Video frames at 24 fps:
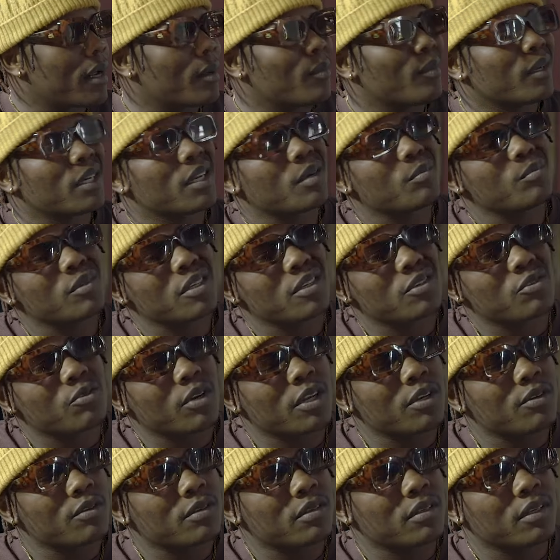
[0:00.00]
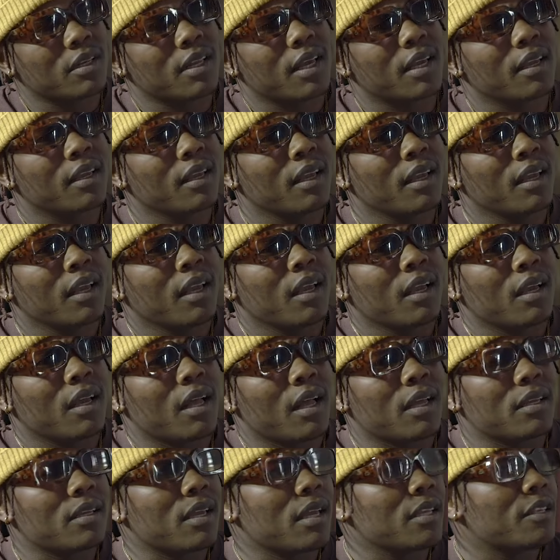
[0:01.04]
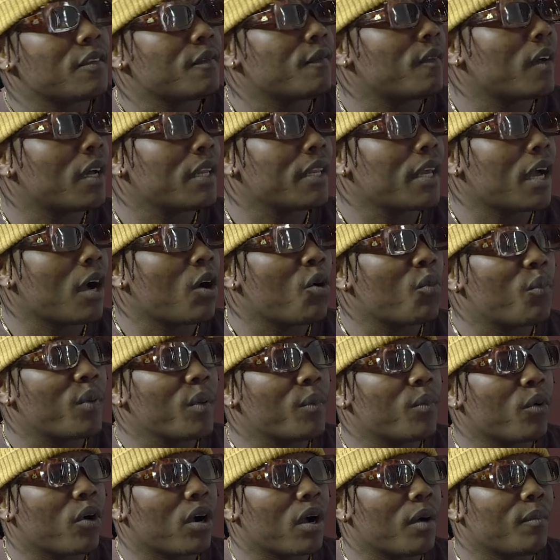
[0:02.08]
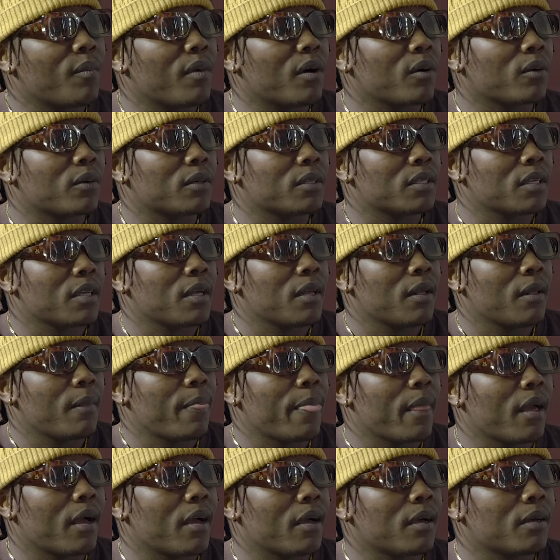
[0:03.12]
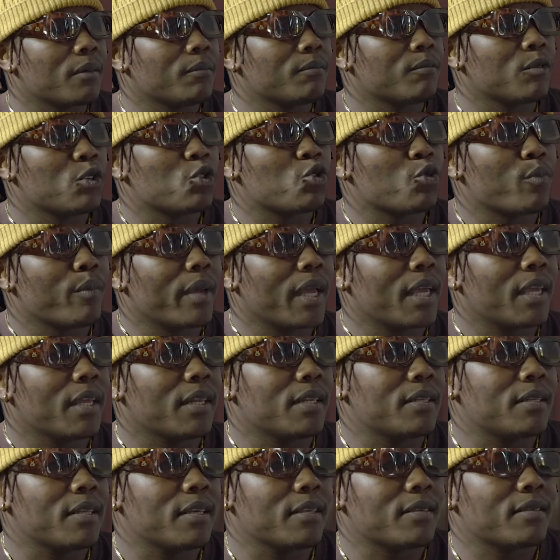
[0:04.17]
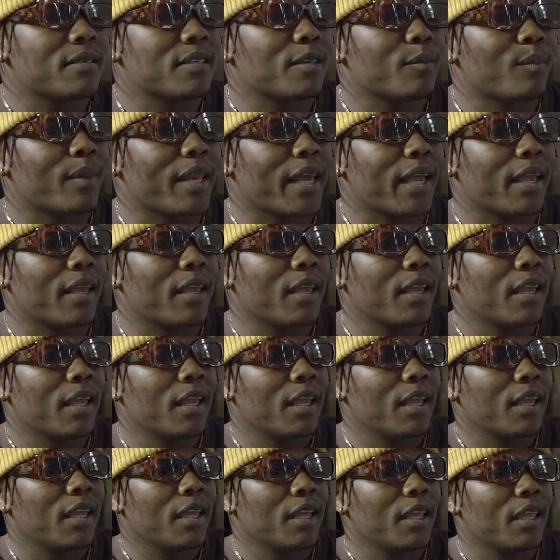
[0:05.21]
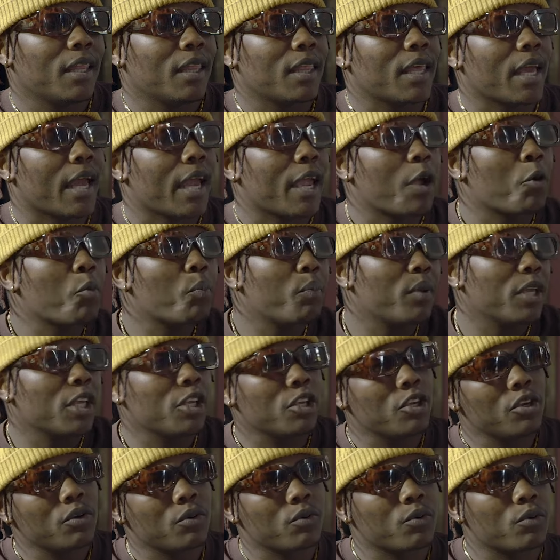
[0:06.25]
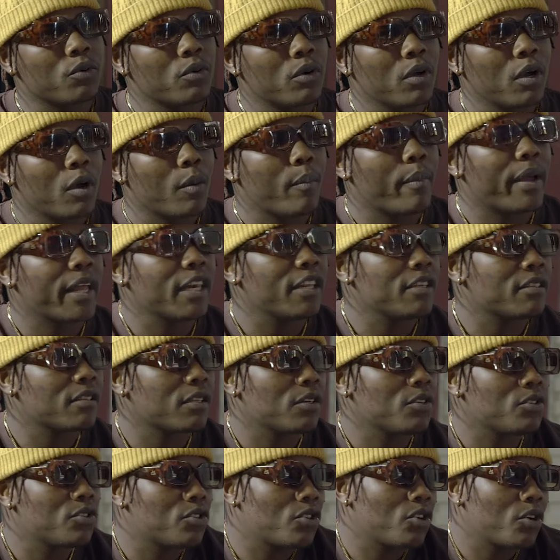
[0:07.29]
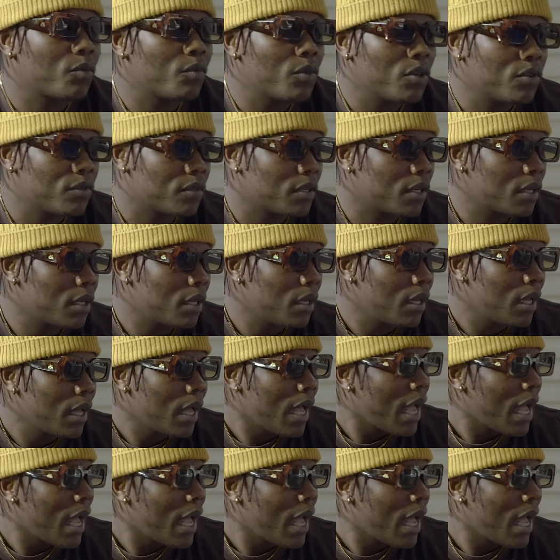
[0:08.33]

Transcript: All right, but I'm just trying to see, like, it's funny how people come out to make it seem like they are helping you by listening to your music.